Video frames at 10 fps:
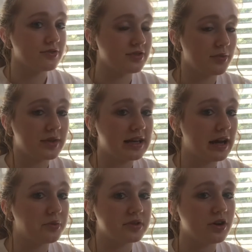or something.
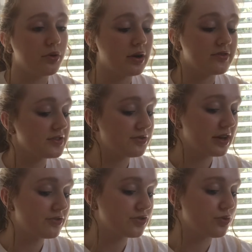I would go every single
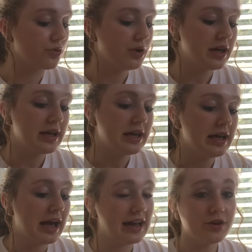day after school.
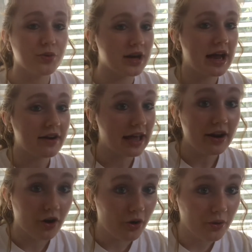I didn't work out at
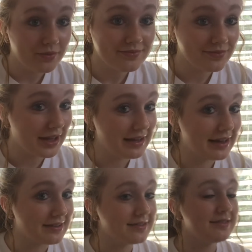all. Like,
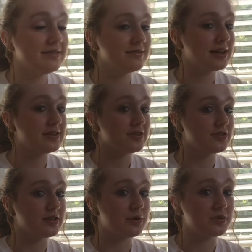guys, I
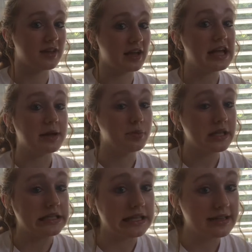seriously was like a
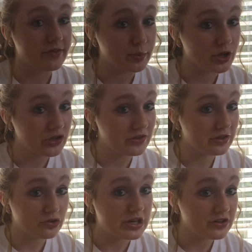completely different
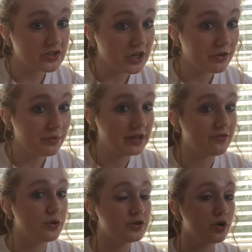person 3 years ago.
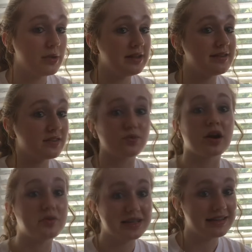If you had told me this is where
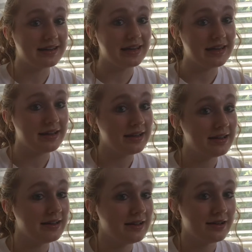I'd be today,
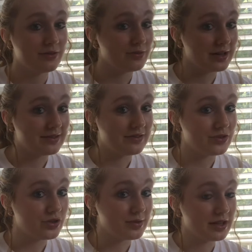if
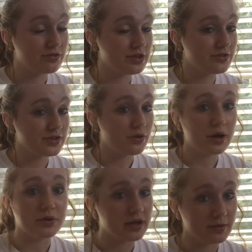you told me that 3 years ago,
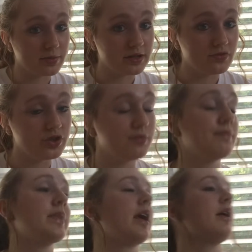I would not have believed you.
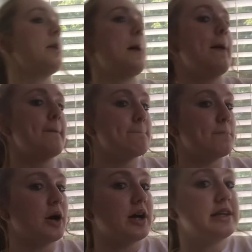
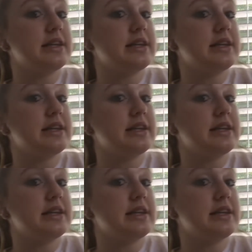But